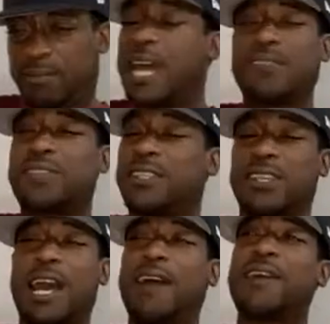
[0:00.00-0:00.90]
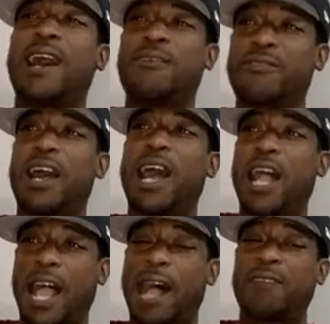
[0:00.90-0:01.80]
it.
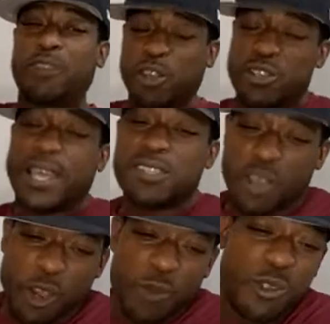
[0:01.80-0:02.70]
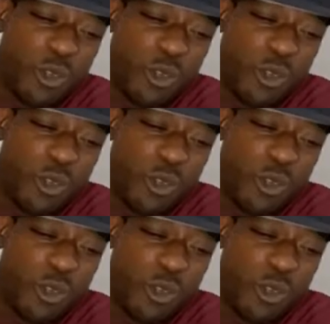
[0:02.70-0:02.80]
I've heard that term